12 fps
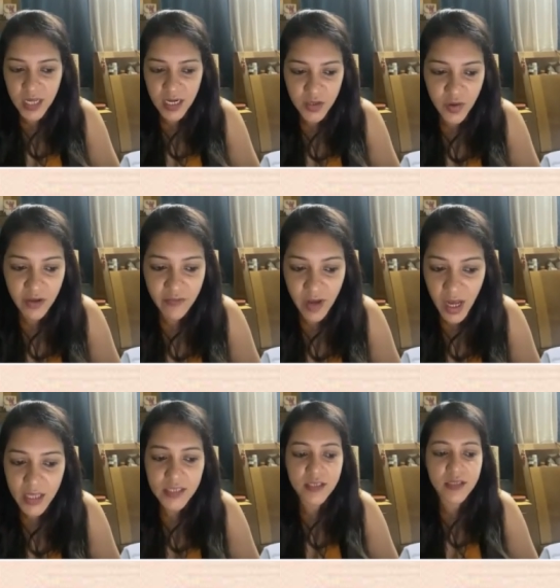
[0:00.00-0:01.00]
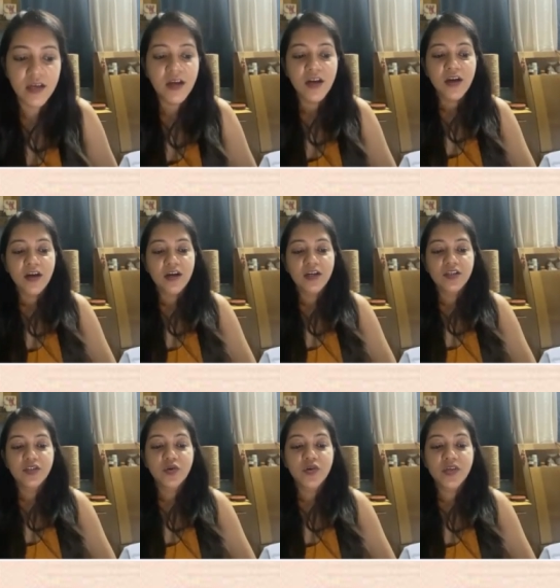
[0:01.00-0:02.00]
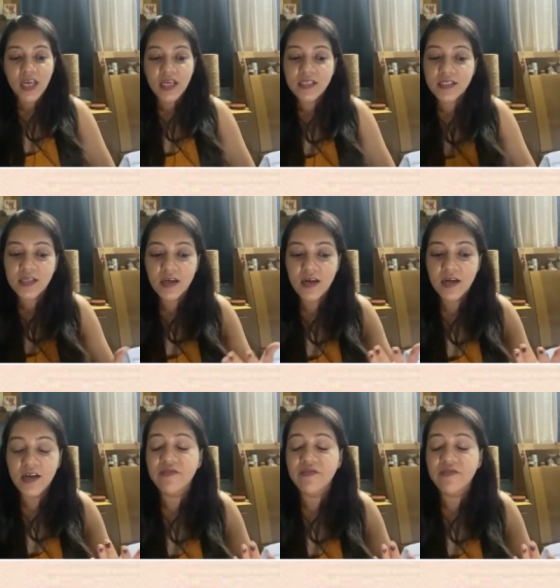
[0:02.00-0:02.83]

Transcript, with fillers: that you have asked uh, so yes uh,